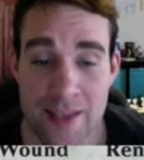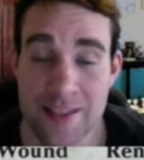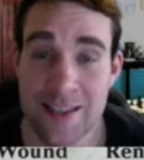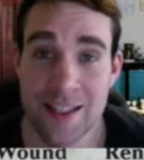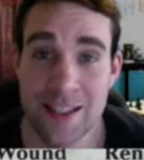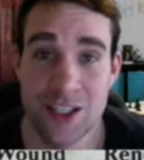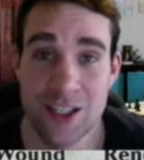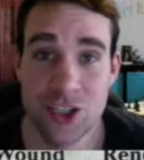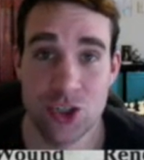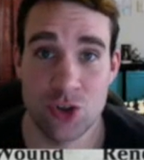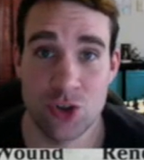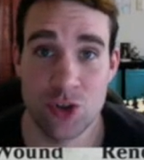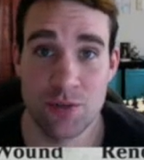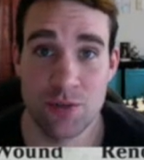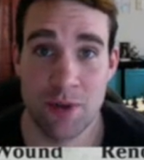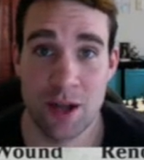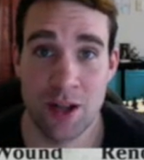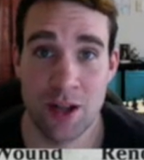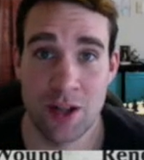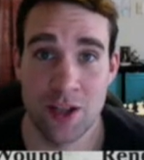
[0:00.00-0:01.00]
signature
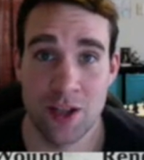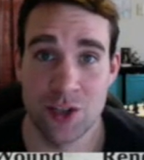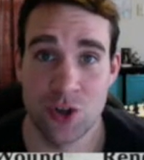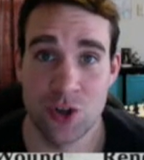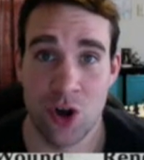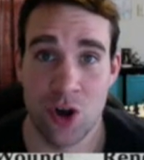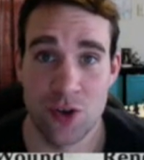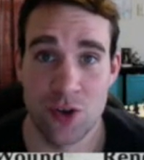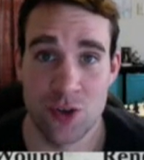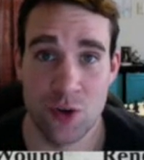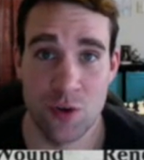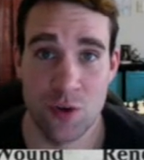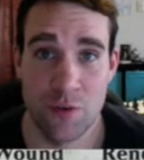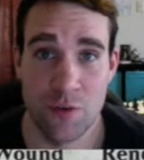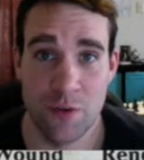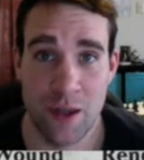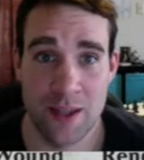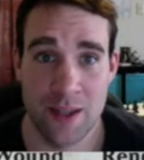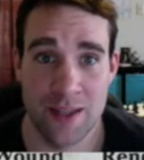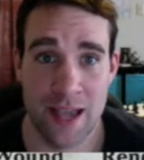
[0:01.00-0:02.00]
spell is also
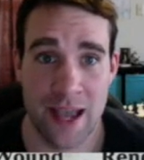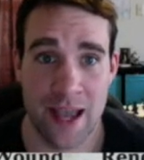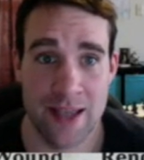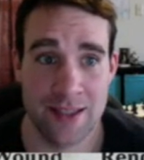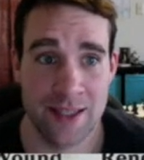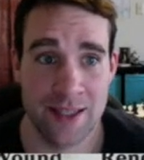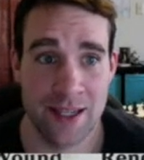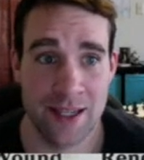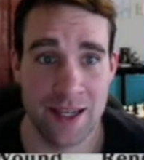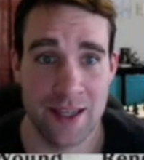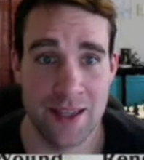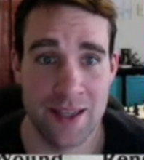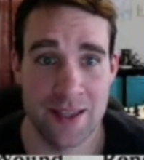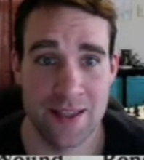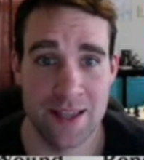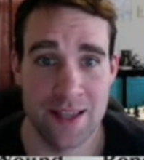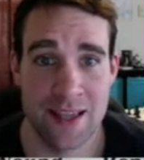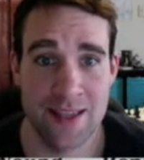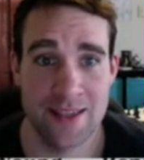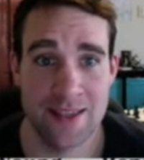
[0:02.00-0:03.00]
fantastic in the sense